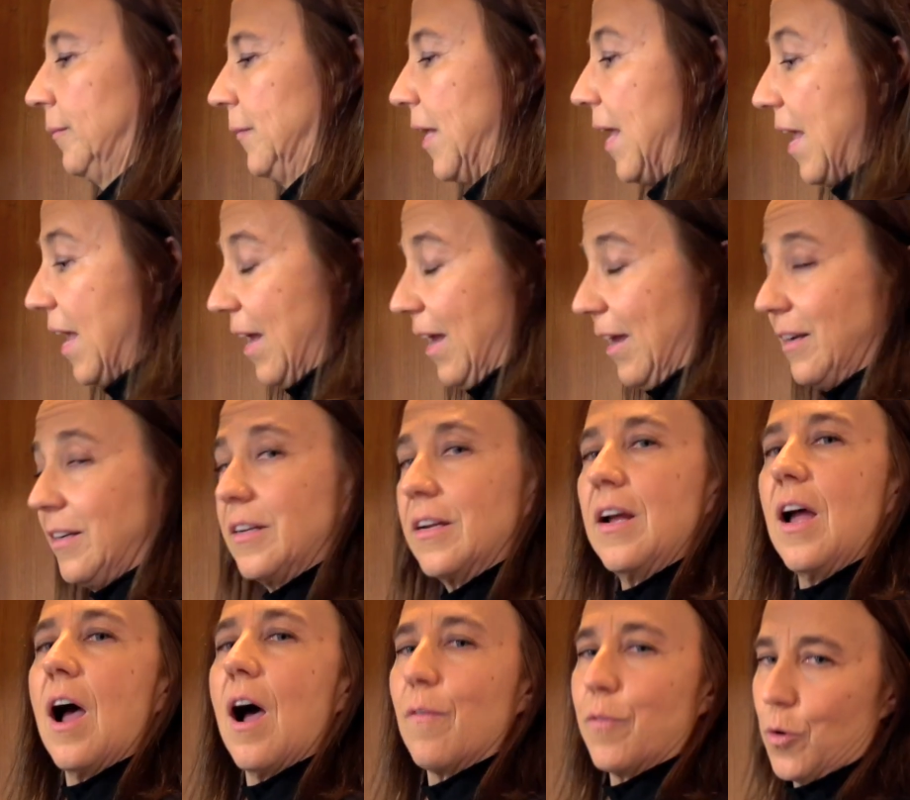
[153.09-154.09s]
And,
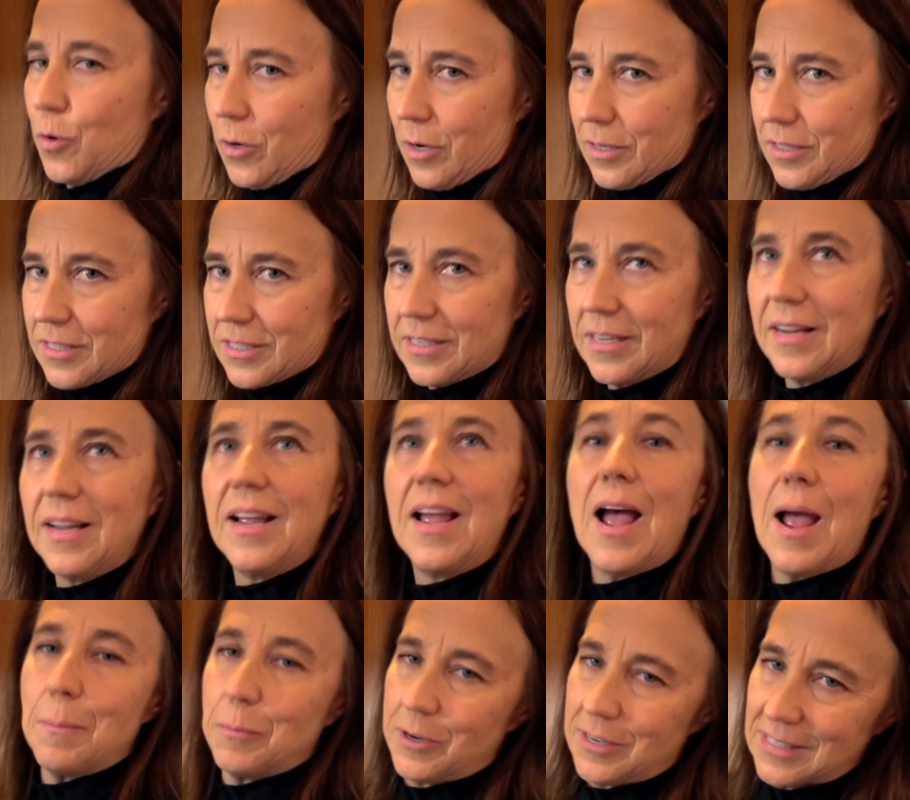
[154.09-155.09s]
of course,
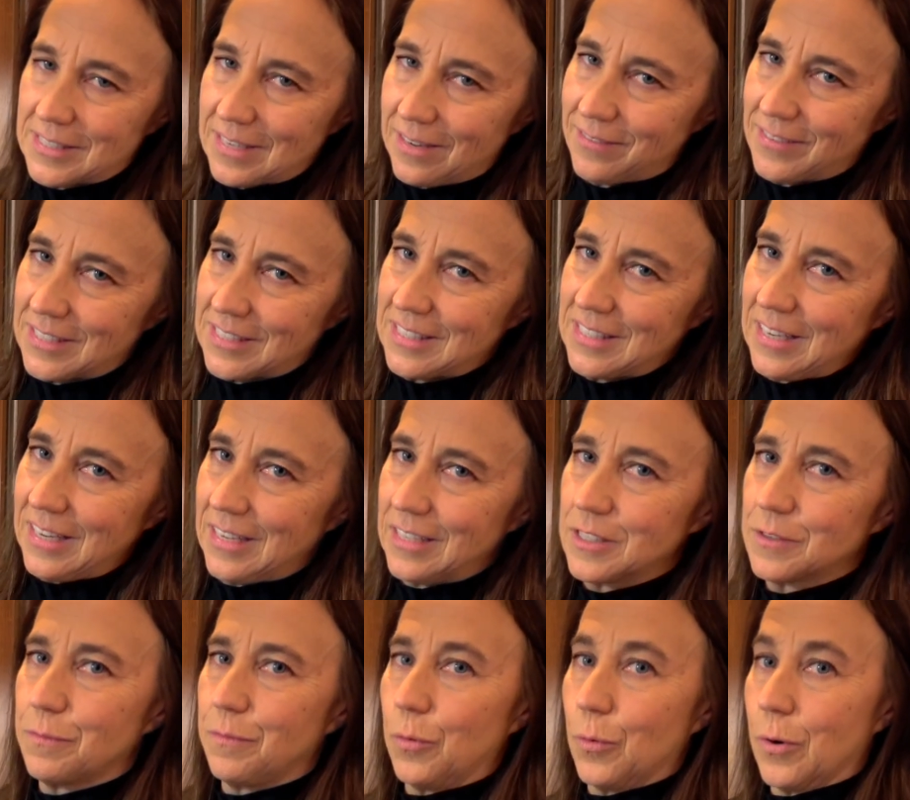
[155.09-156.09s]
I'm going to save the
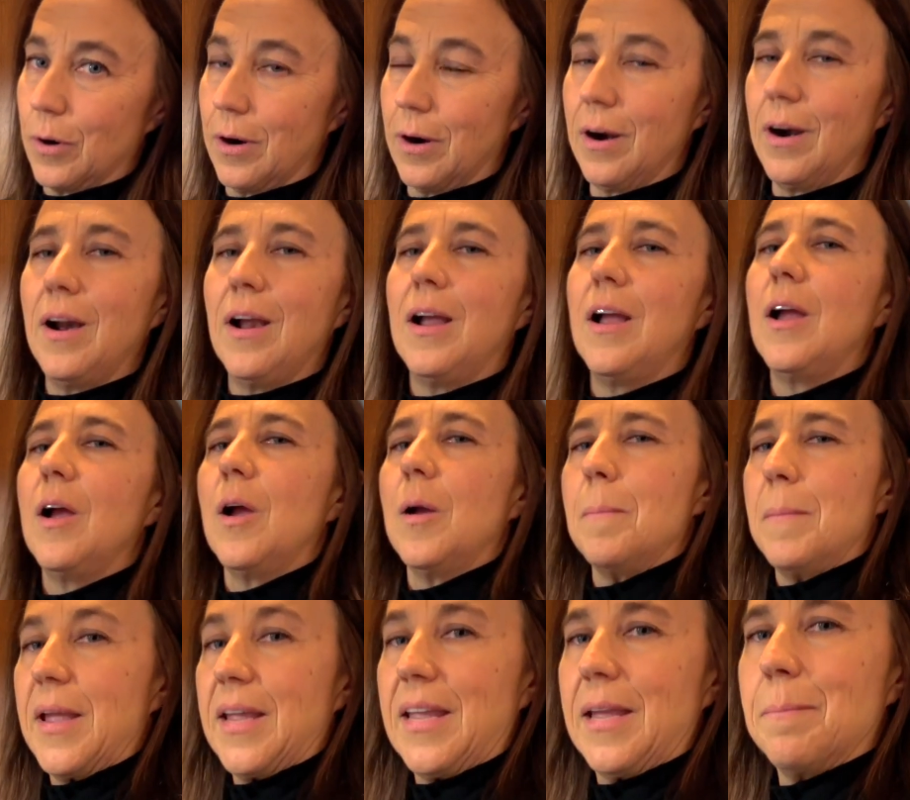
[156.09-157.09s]
seeds for
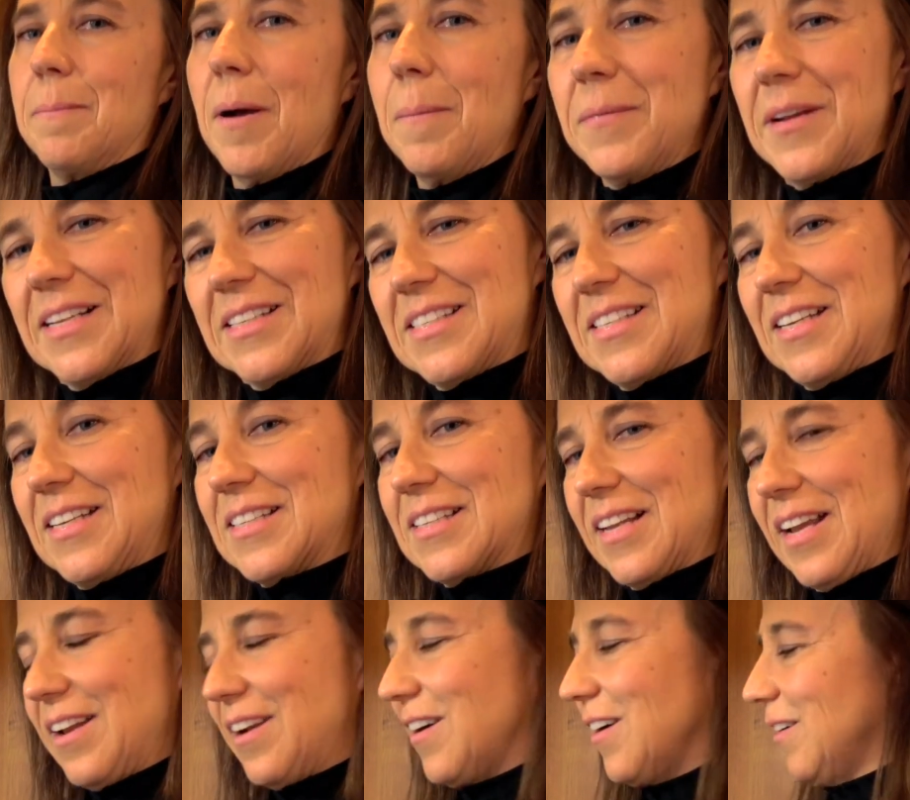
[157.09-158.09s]
making pumpkin seeds
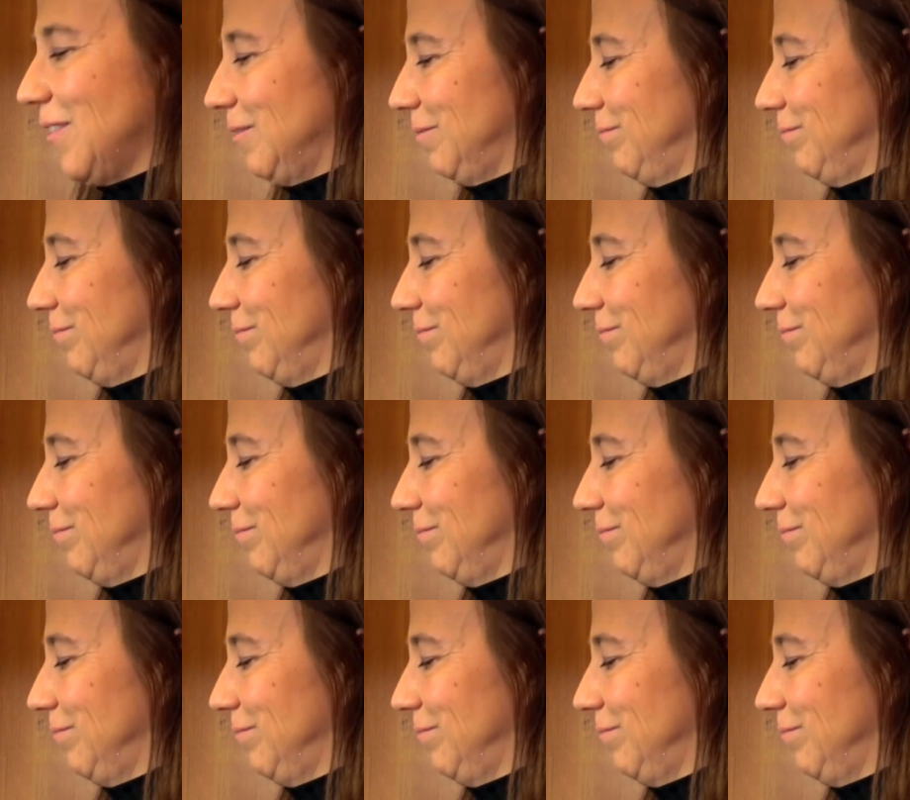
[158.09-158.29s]
later.